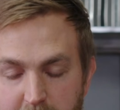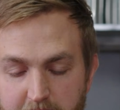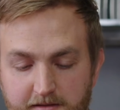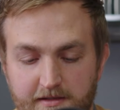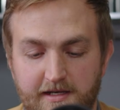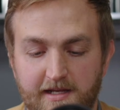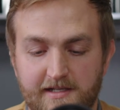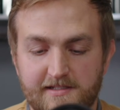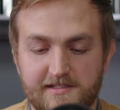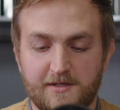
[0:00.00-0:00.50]

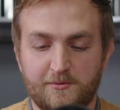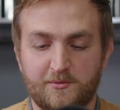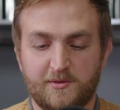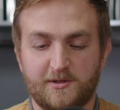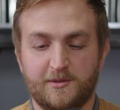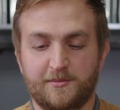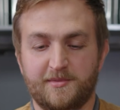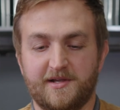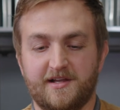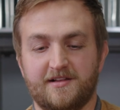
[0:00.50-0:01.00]
The next thing we're
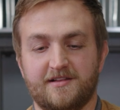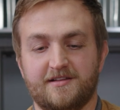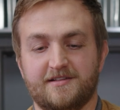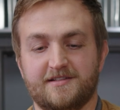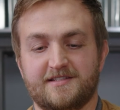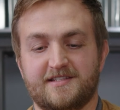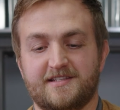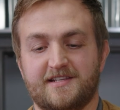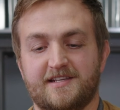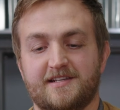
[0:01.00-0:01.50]
gonna
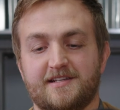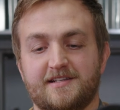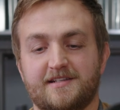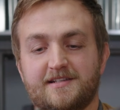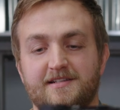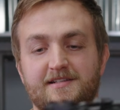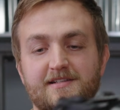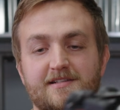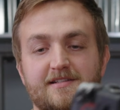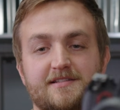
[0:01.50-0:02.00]
balance
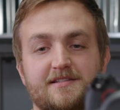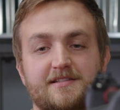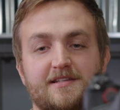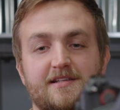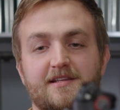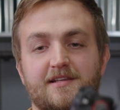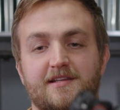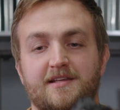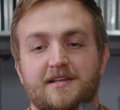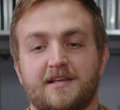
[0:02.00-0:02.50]
is
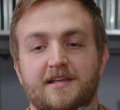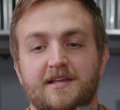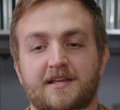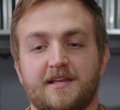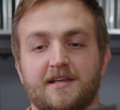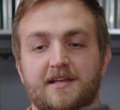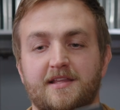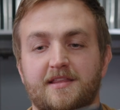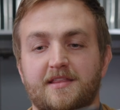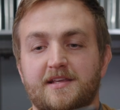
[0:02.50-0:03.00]

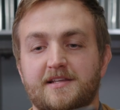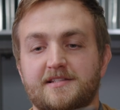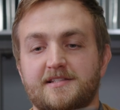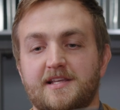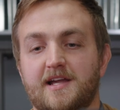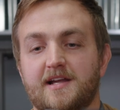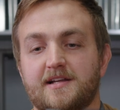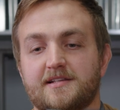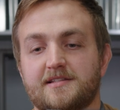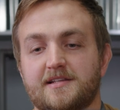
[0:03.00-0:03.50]
this
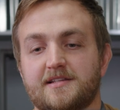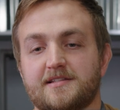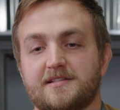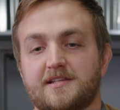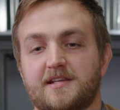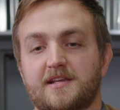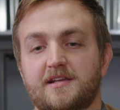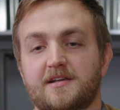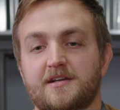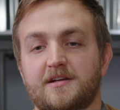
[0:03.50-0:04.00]
axis
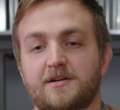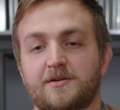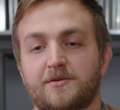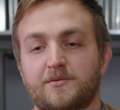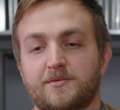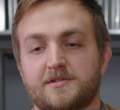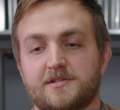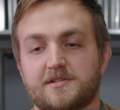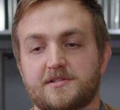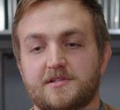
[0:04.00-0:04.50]
here,
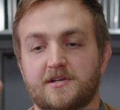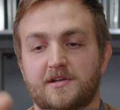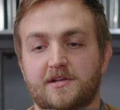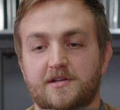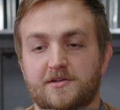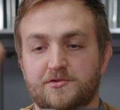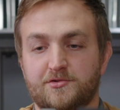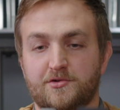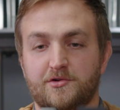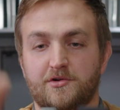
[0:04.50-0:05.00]
which is gonna
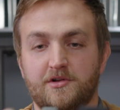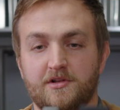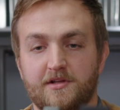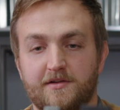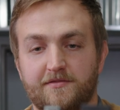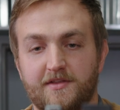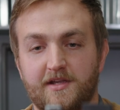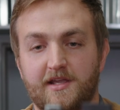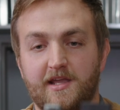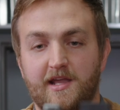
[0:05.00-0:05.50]
control
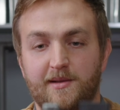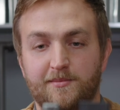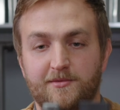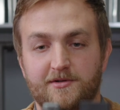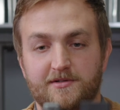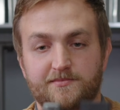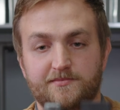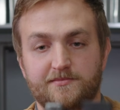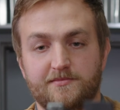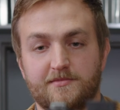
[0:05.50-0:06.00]
if the
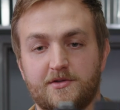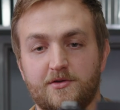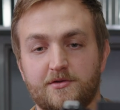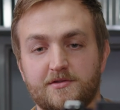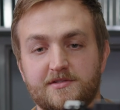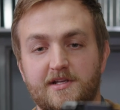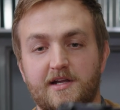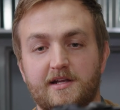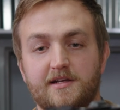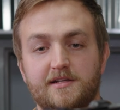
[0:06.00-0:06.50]
camera
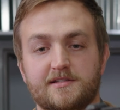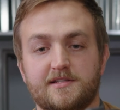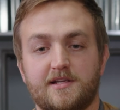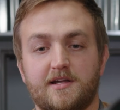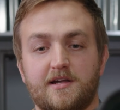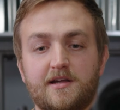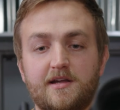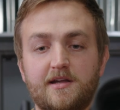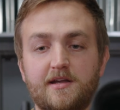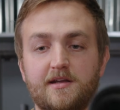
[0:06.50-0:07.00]
goes side to
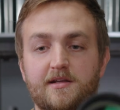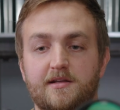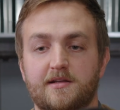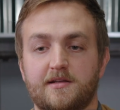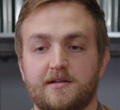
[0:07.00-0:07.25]
side.